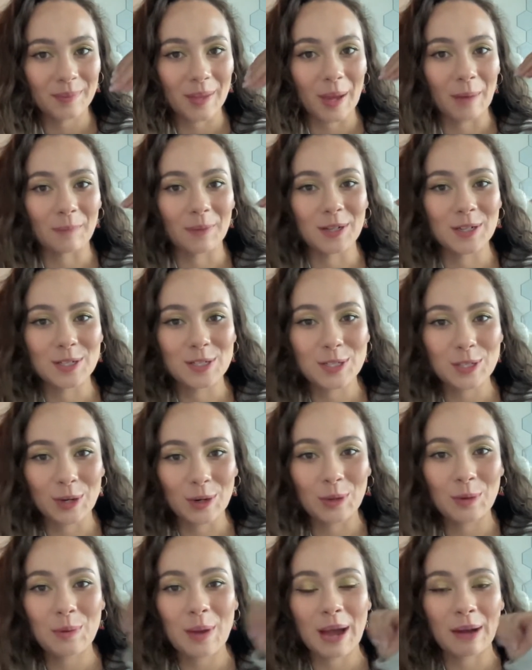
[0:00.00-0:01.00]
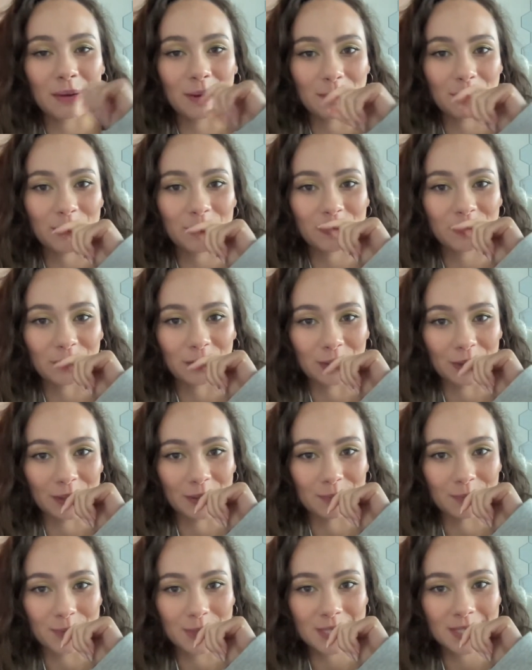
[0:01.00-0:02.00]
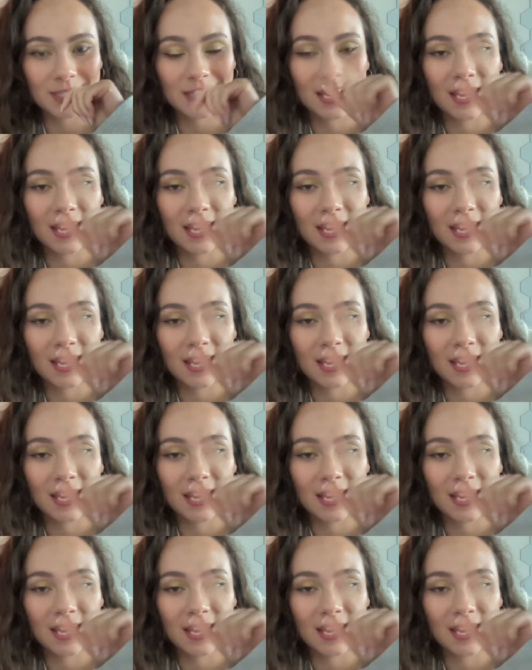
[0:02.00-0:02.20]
I'm going to show you how it performs,